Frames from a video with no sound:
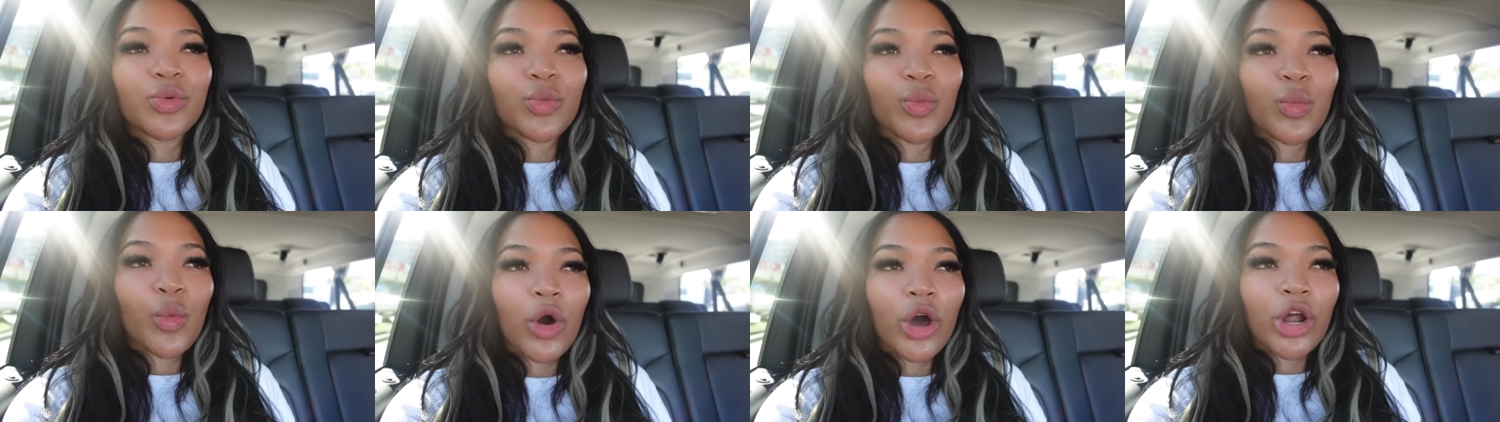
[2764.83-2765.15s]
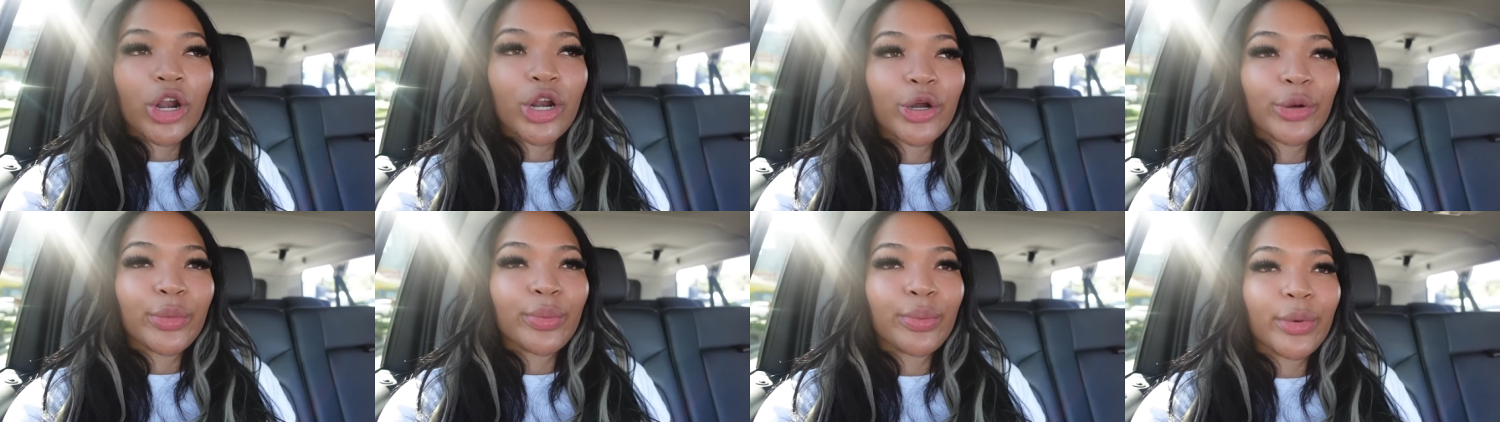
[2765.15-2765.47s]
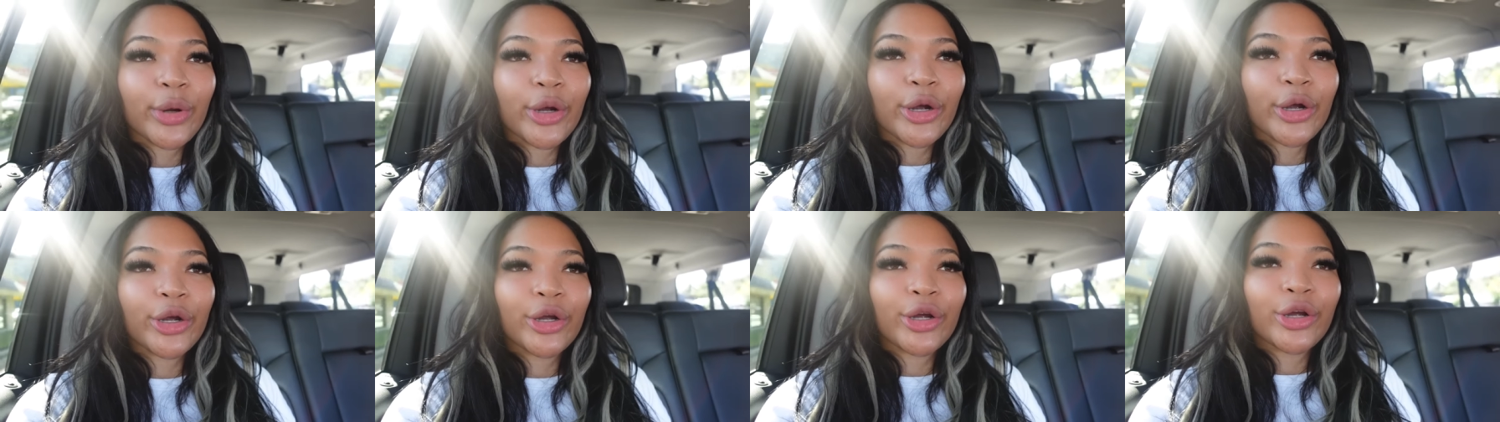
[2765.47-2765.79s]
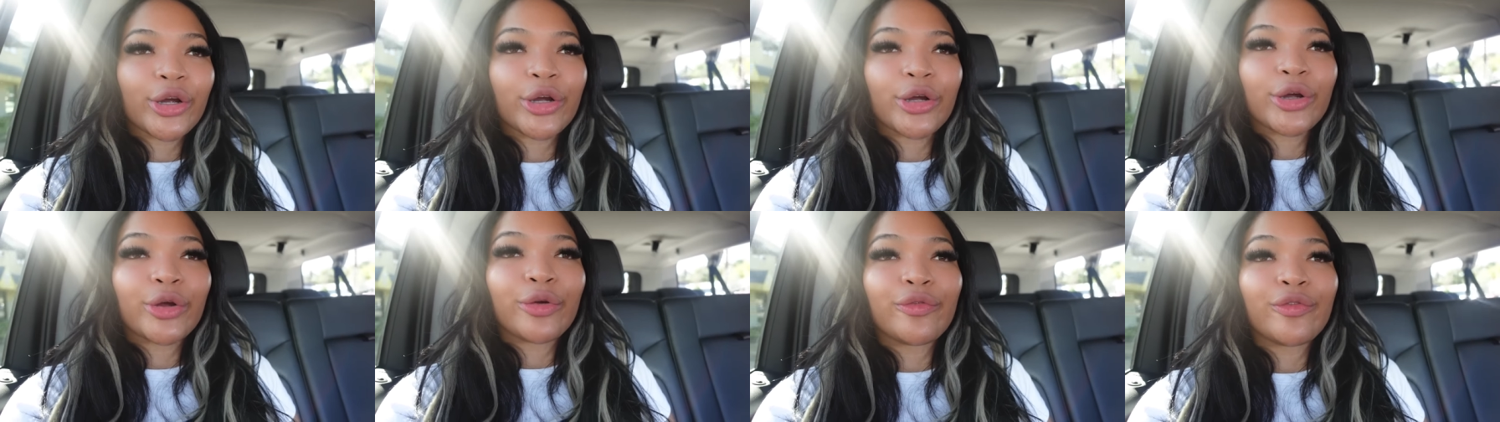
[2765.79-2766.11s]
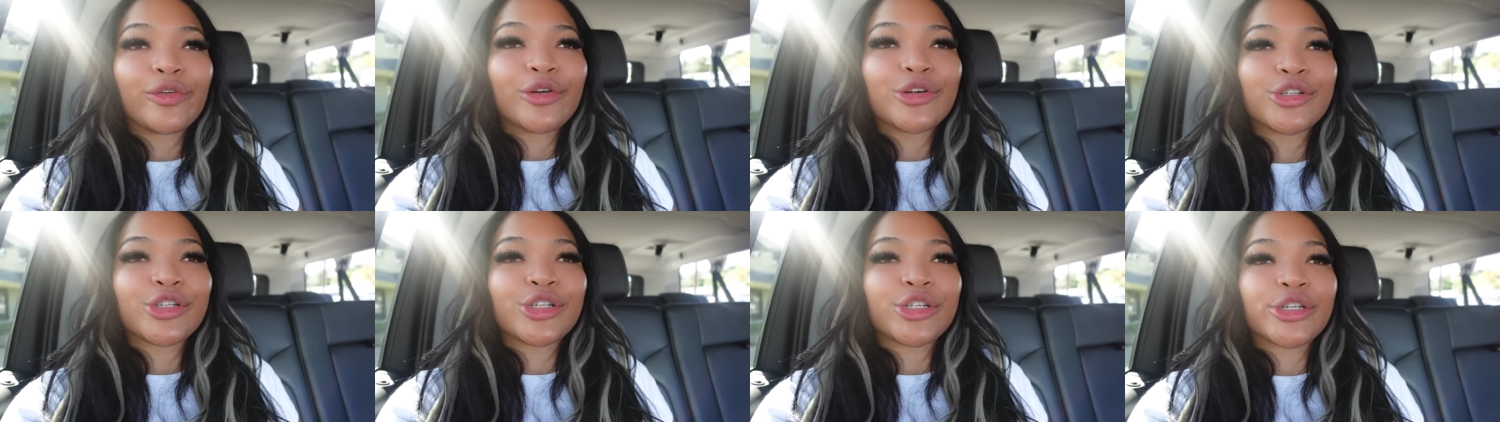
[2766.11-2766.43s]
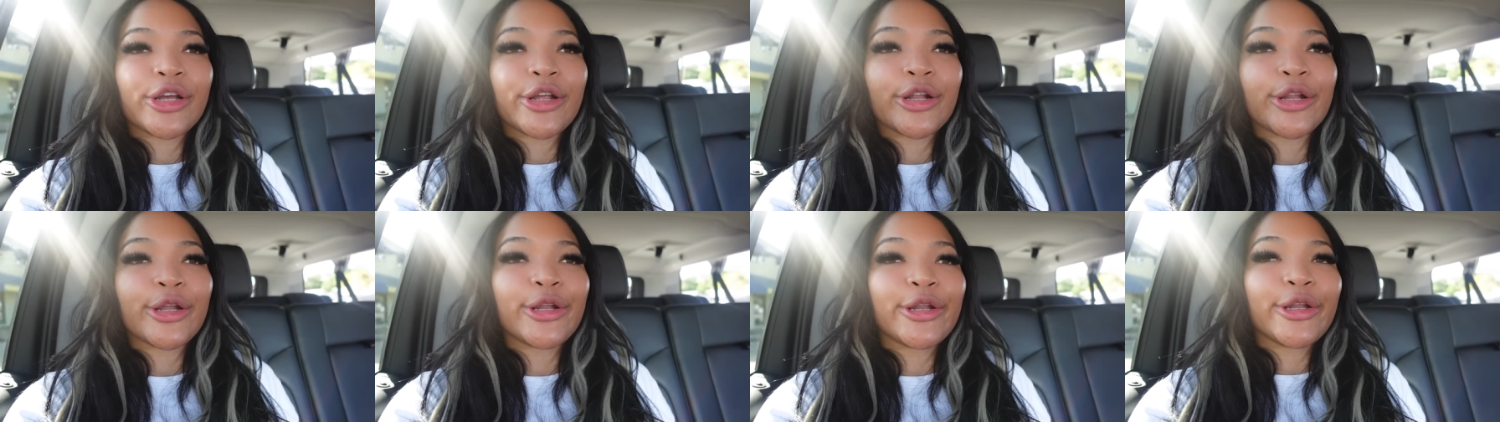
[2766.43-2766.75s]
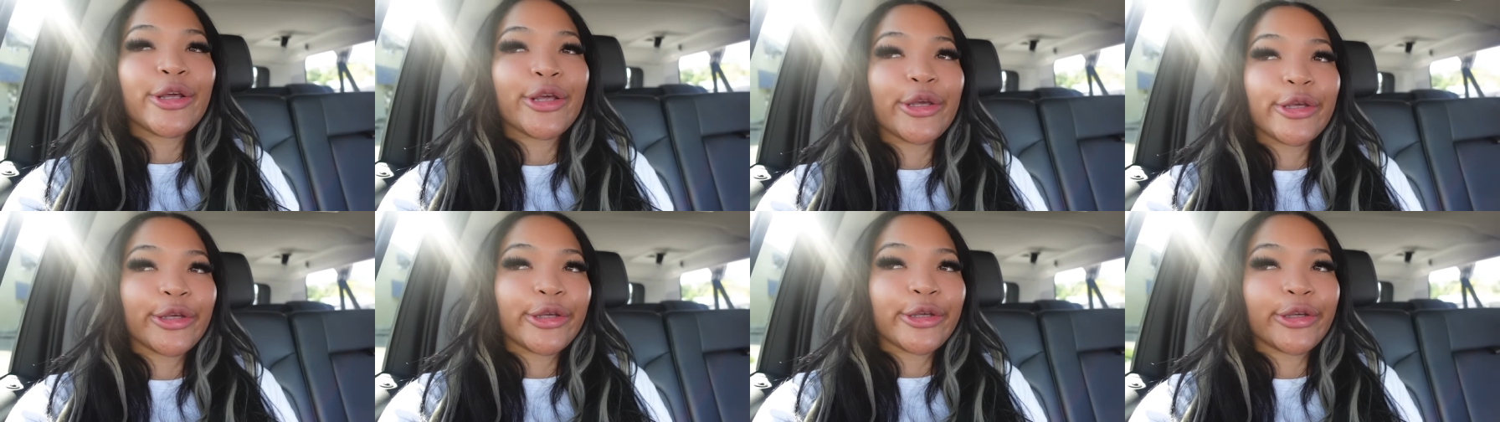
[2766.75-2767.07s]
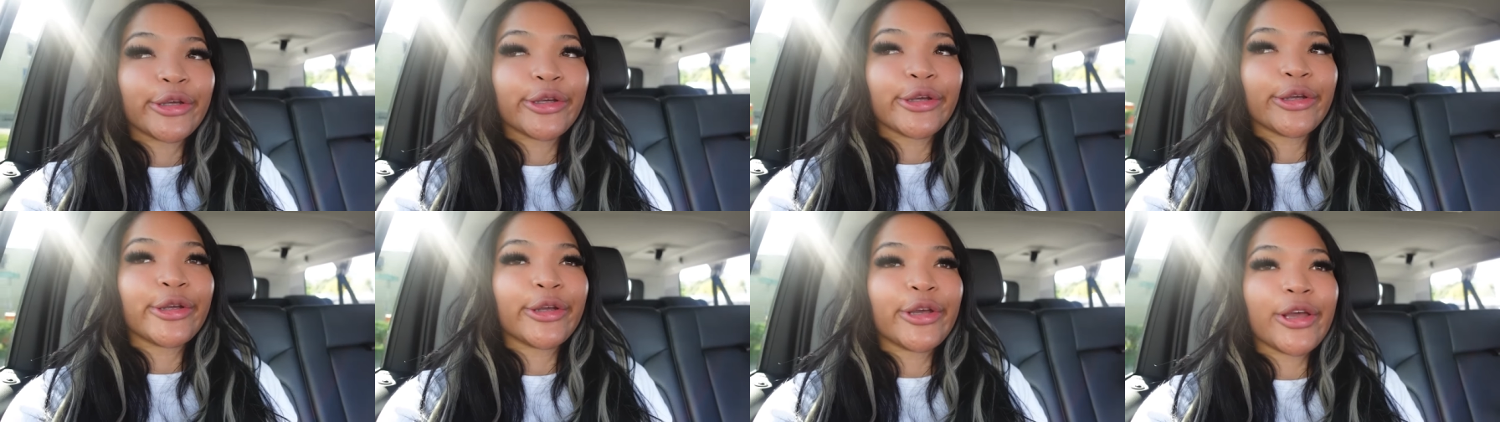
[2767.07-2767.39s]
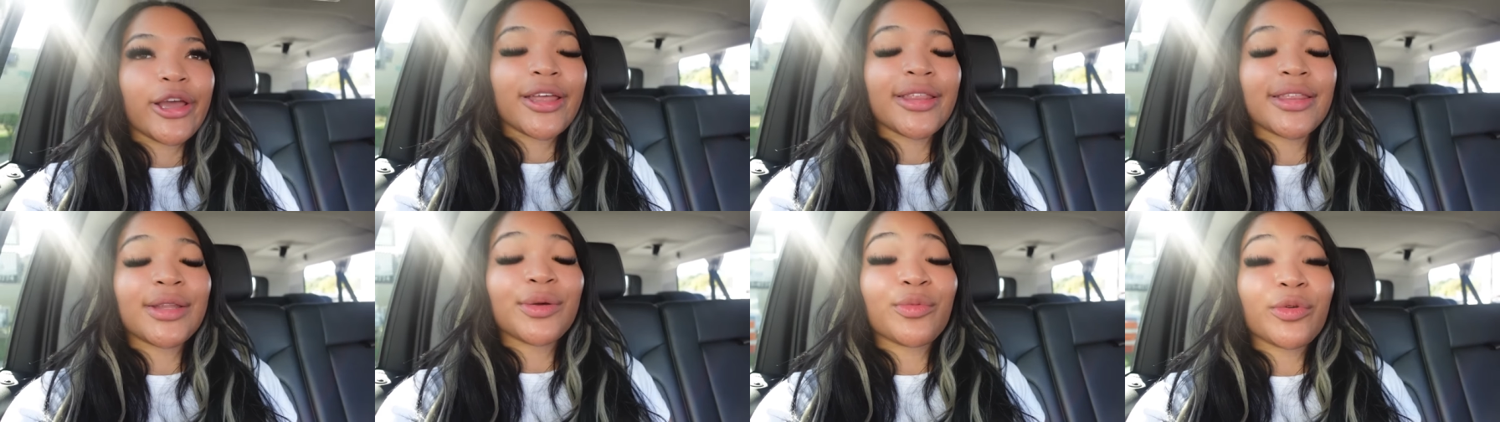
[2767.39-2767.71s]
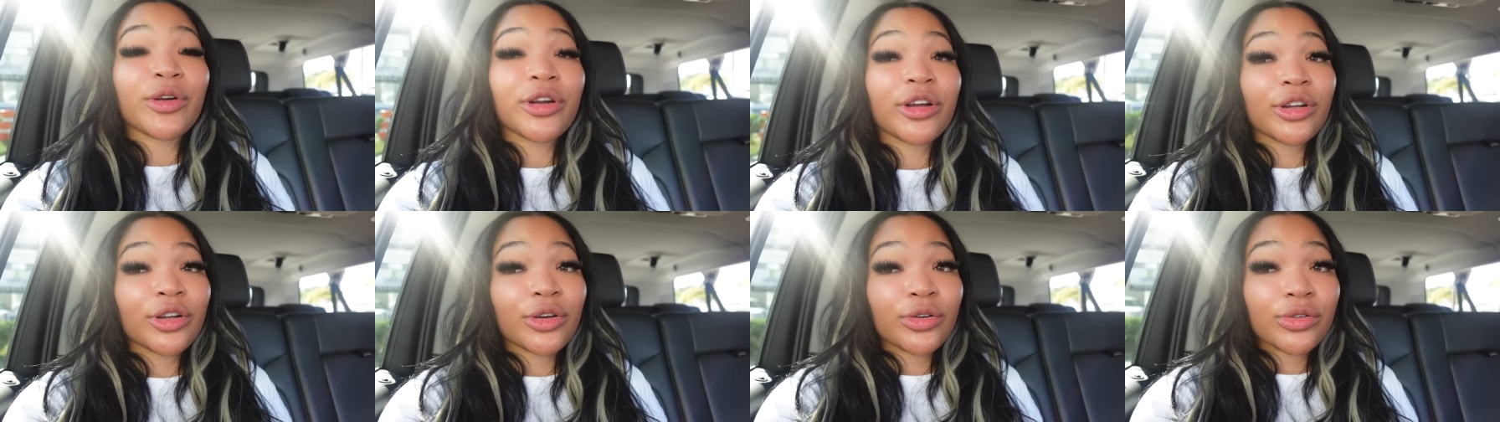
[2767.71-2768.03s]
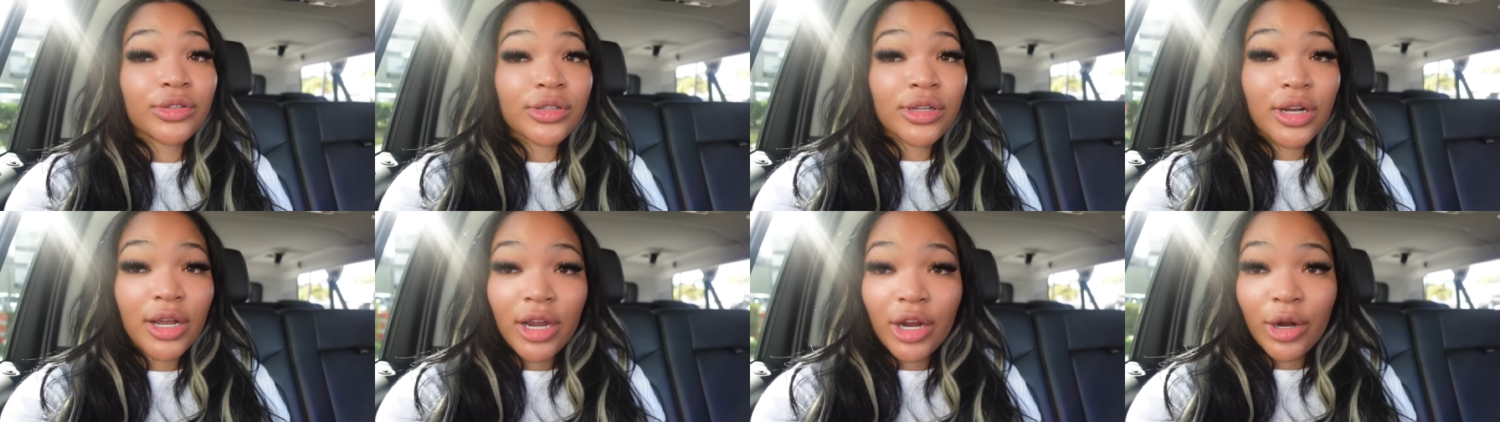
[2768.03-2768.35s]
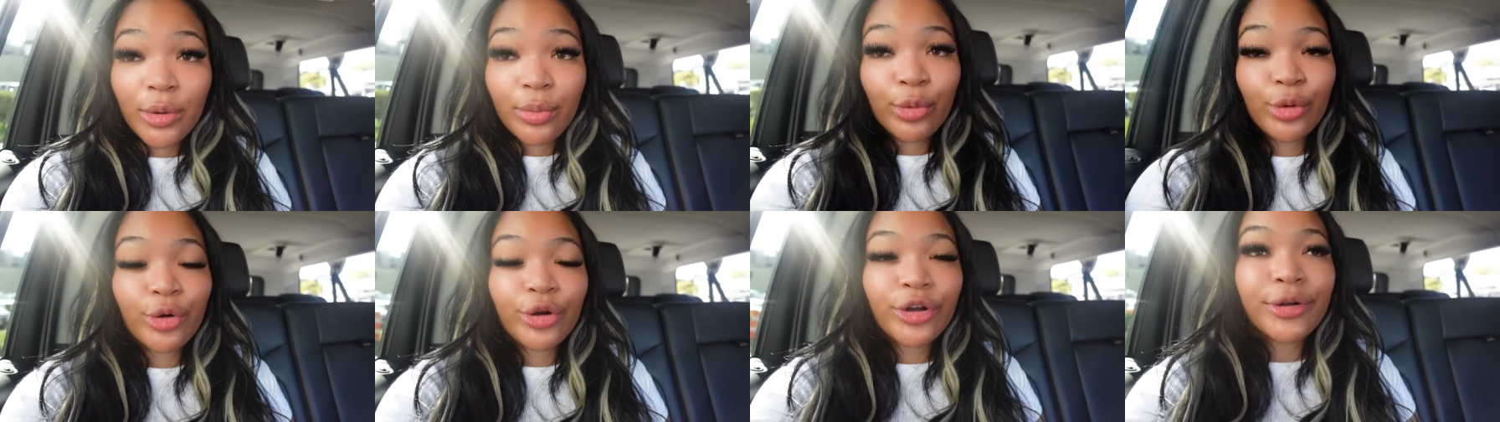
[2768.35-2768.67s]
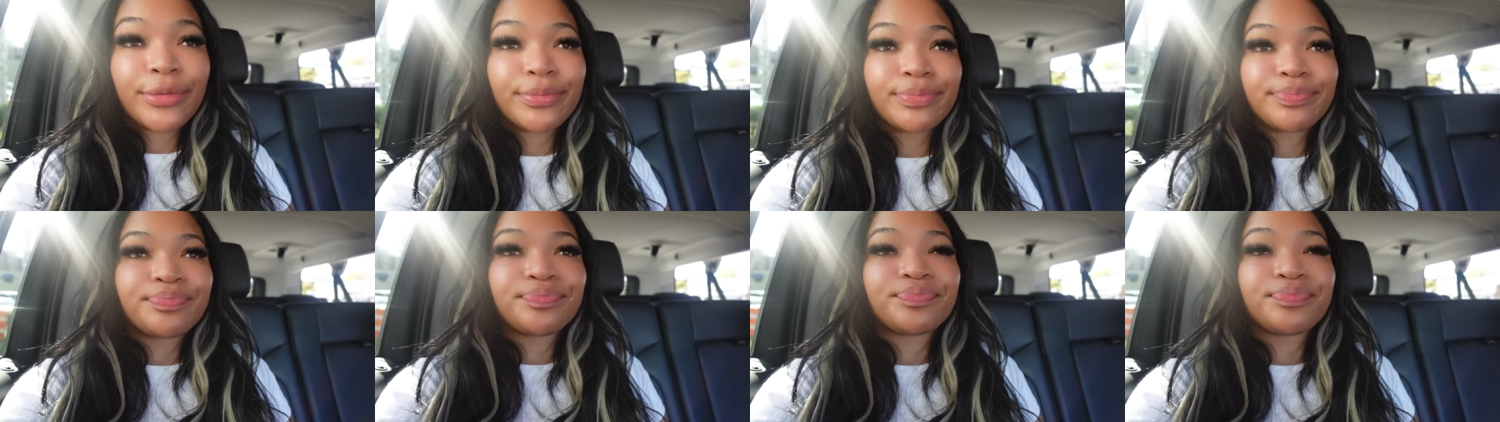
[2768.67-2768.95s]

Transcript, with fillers: Whataburger virginity, and then we're gonna go to the airport.